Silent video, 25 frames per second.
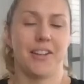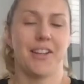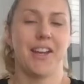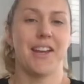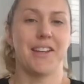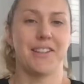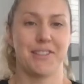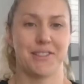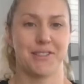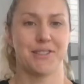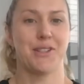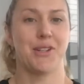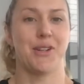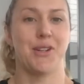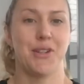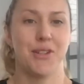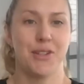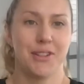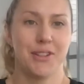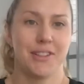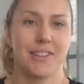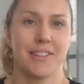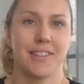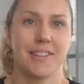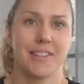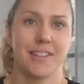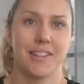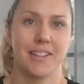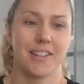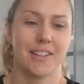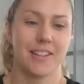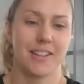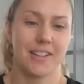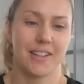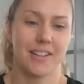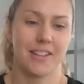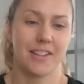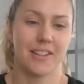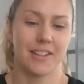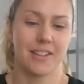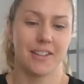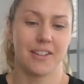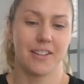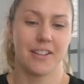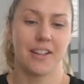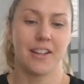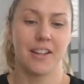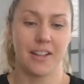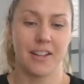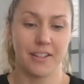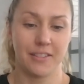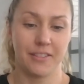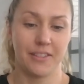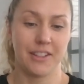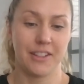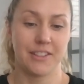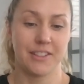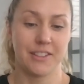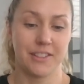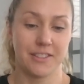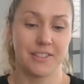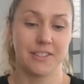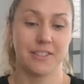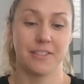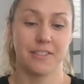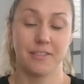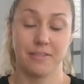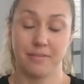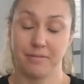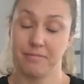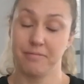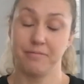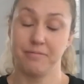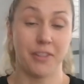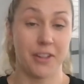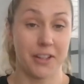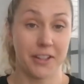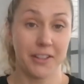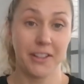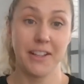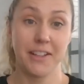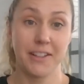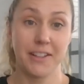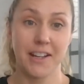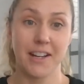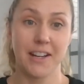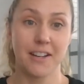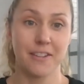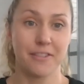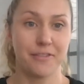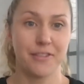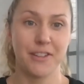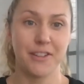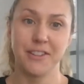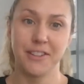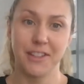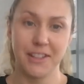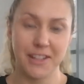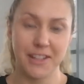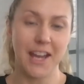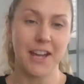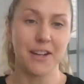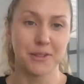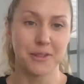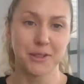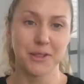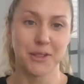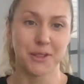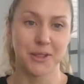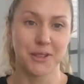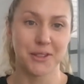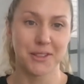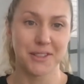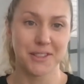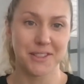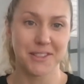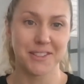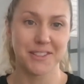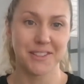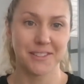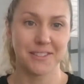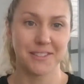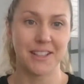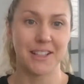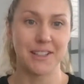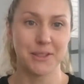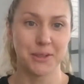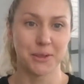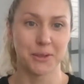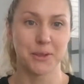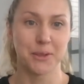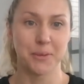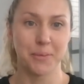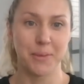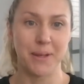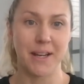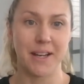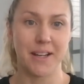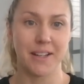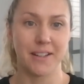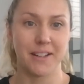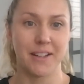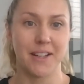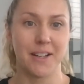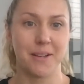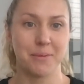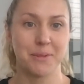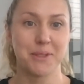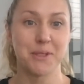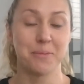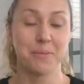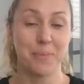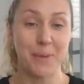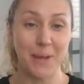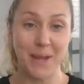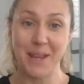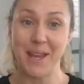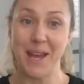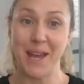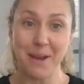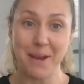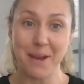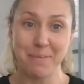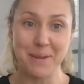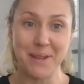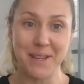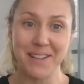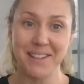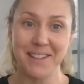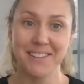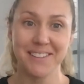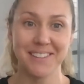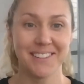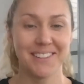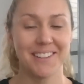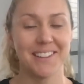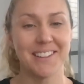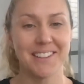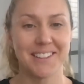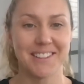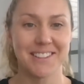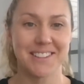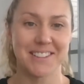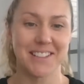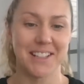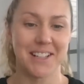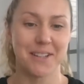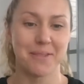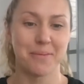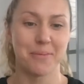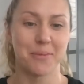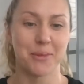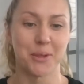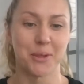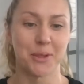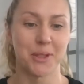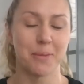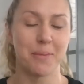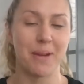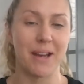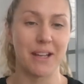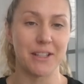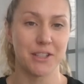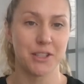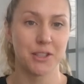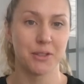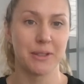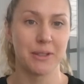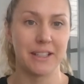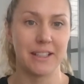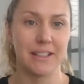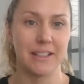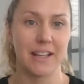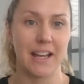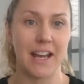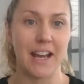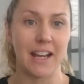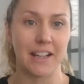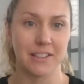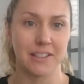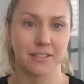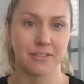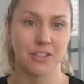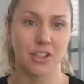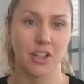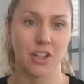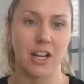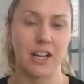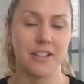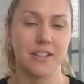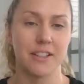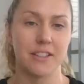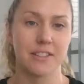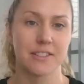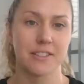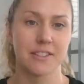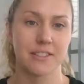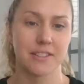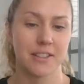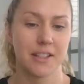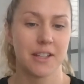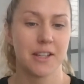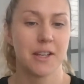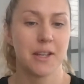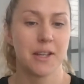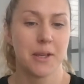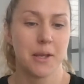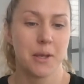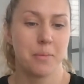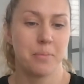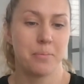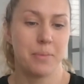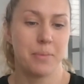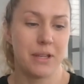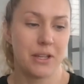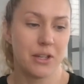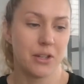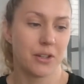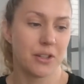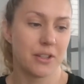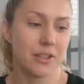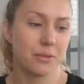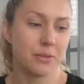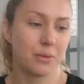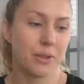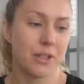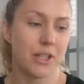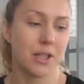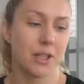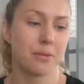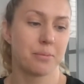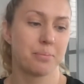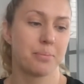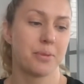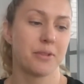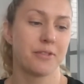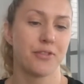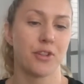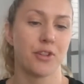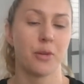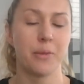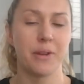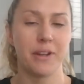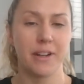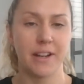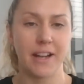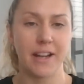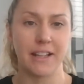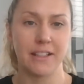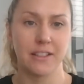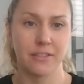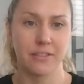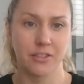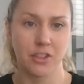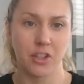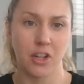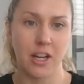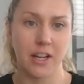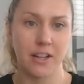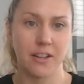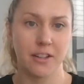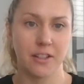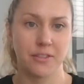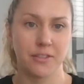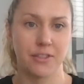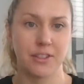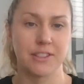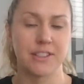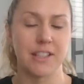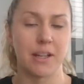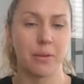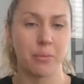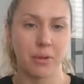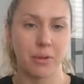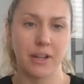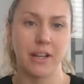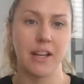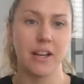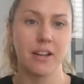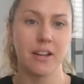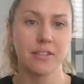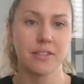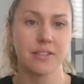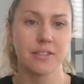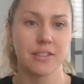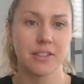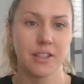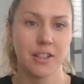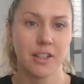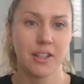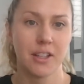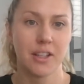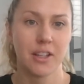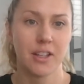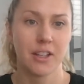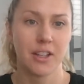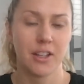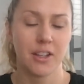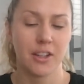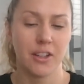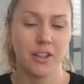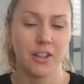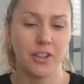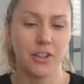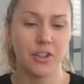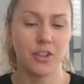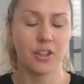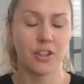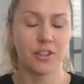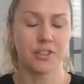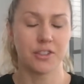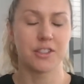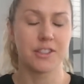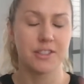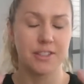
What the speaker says: so this is, funnily enough, in the Yale course, they talk about to be happy, it's all about doing acts of kindness, because when you're performing an act of kindness for someone else, you're not just